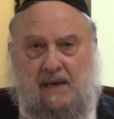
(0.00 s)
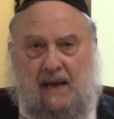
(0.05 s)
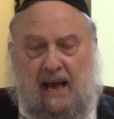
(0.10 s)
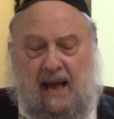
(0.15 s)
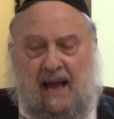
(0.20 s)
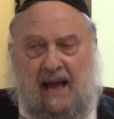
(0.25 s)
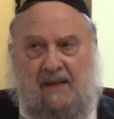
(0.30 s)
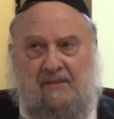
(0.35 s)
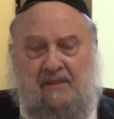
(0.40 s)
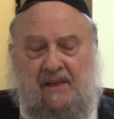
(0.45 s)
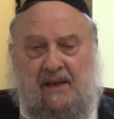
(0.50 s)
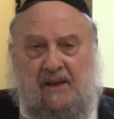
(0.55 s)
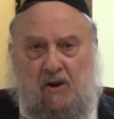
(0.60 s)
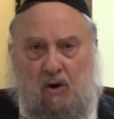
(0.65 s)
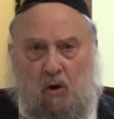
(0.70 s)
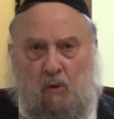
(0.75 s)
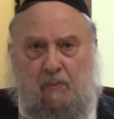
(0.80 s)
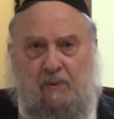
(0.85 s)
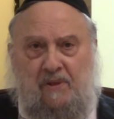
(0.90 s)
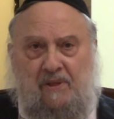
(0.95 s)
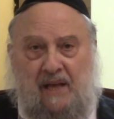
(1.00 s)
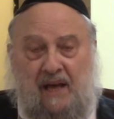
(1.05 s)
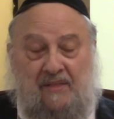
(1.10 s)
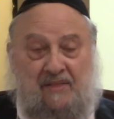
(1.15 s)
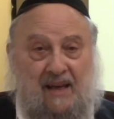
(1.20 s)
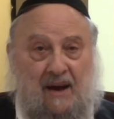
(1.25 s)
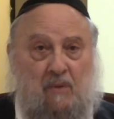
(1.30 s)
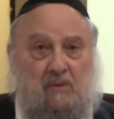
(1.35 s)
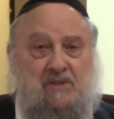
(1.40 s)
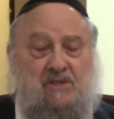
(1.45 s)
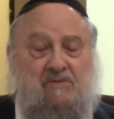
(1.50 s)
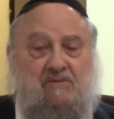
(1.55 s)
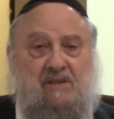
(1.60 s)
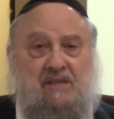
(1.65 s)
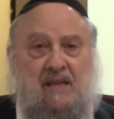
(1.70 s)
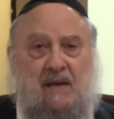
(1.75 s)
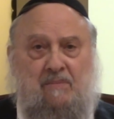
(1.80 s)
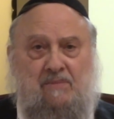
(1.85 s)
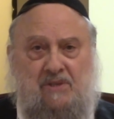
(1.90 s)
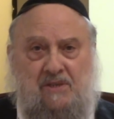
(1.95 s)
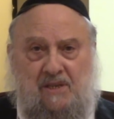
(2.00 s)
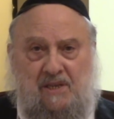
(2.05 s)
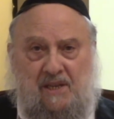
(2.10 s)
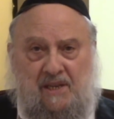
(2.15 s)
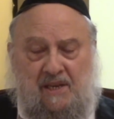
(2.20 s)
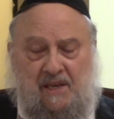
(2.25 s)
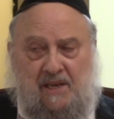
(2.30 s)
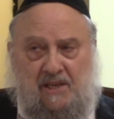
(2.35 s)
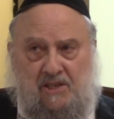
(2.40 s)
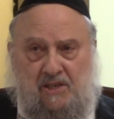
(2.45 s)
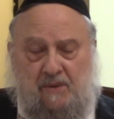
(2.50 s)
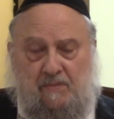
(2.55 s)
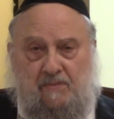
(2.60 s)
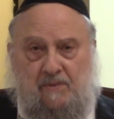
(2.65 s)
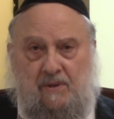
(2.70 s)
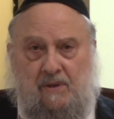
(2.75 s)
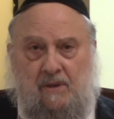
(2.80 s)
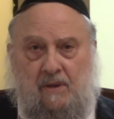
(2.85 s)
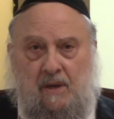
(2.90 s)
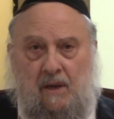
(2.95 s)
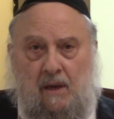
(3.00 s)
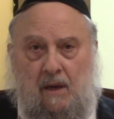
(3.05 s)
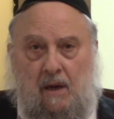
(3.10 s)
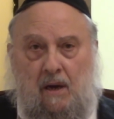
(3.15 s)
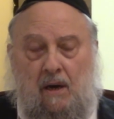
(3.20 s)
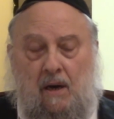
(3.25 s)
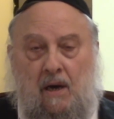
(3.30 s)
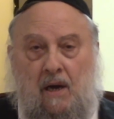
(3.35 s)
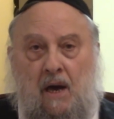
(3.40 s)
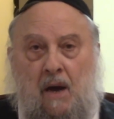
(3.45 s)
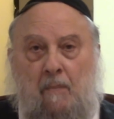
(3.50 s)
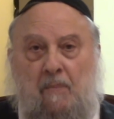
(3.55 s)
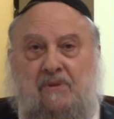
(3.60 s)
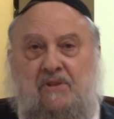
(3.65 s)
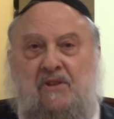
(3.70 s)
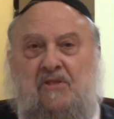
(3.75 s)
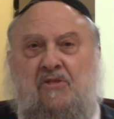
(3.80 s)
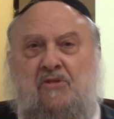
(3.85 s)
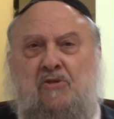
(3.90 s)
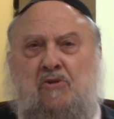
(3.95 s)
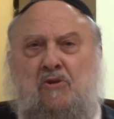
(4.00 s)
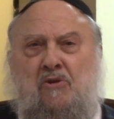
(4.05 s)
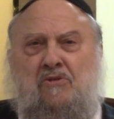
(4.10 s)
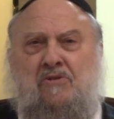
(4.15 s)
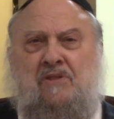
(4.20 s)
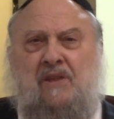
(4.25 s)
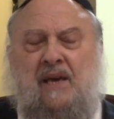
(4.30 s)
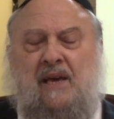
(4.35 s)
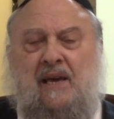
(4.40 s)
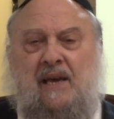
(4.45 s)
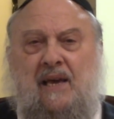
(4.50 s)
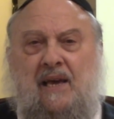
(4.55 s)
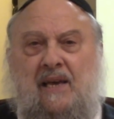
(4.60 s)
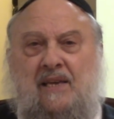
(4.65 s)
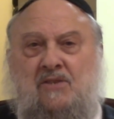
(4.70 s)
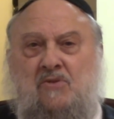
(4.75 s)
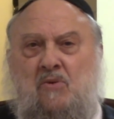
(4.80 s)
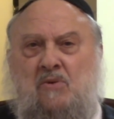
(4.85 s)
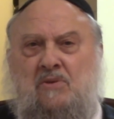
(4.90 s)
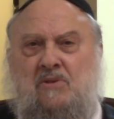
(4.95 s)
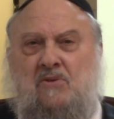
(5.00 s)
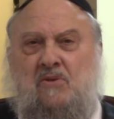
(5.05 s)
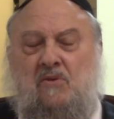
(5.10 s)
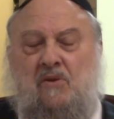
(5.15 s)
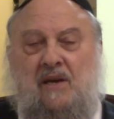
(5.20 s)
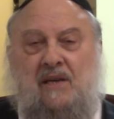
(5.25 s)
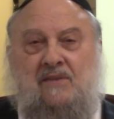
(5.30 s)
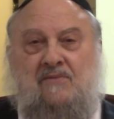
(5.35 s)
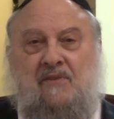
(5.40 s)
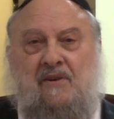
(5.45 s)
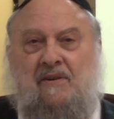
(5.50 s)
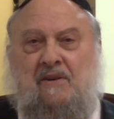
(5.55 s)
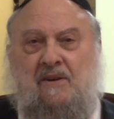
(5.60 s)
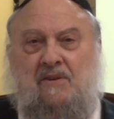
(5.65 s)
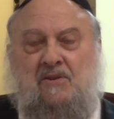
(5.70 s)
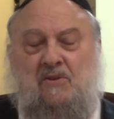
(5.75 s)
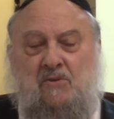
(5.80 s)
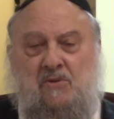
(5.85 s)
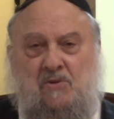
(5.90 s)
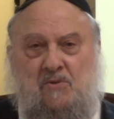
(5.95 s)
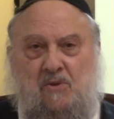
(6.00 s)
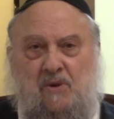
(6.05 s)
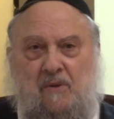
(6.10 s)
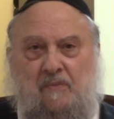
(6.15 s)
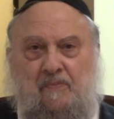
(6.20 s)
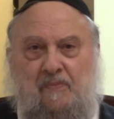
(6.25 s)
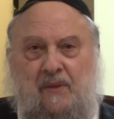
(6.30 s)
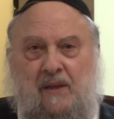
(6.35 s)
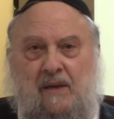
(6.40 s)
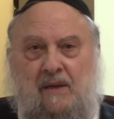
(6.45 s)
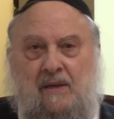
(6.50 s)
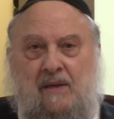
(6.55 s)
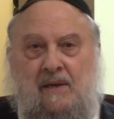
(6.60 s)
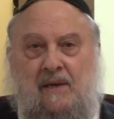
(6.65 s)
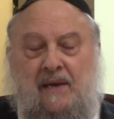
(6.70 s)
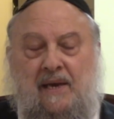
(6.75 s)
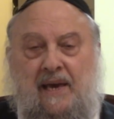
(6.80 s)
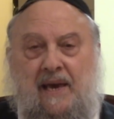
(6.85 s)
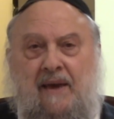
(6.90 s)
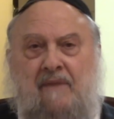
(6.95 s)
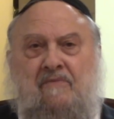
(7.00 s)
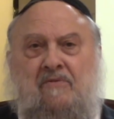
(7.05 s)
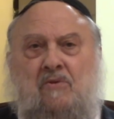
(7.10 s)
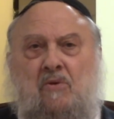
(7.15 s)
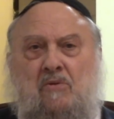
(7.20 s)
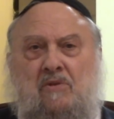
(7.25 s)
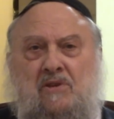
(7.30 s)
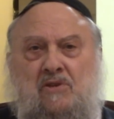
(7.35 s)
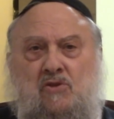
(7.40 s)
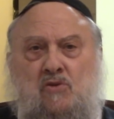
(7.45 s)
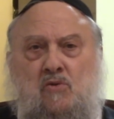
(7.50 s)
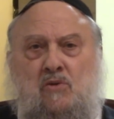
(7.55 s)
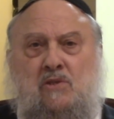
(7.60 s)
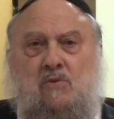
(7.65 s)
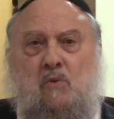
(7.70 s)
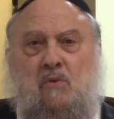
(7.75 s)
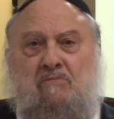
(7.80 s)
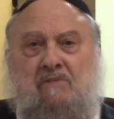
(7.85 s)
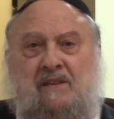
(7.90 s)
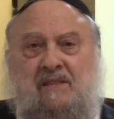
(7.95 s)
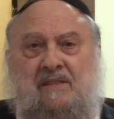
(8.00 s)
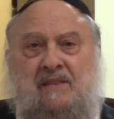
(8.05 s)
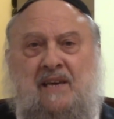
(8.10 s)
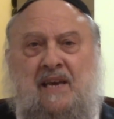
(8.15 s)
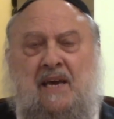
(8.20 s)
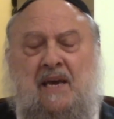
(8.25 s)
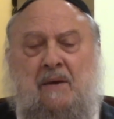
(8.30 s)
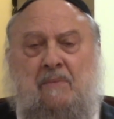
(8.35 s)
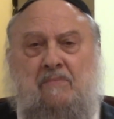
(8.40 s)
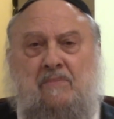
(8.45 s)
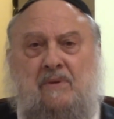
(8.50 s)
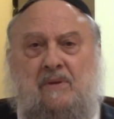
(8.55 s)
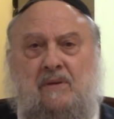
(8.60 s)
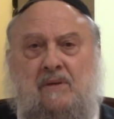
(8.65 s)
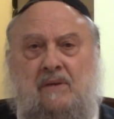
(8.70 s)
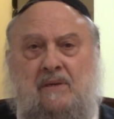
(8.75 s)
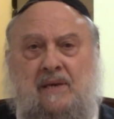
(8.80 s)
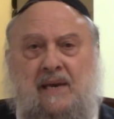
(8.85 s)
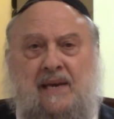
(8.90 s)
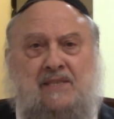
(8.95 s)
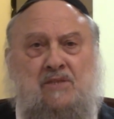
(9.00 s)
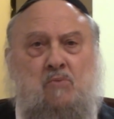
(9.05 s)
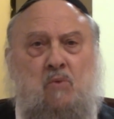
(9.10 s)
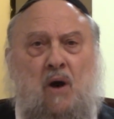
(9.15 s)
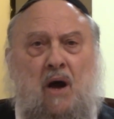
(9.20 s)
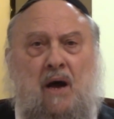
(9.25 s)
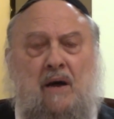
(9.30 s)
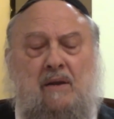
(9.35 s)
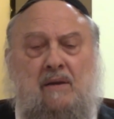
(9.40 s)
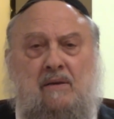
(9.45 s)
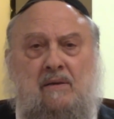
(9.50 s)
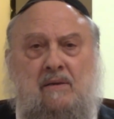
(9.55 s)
And it opened, and that was the redemption in Egypt. But the third thing is very unusual. Even though the Jews were redeemed, guess what?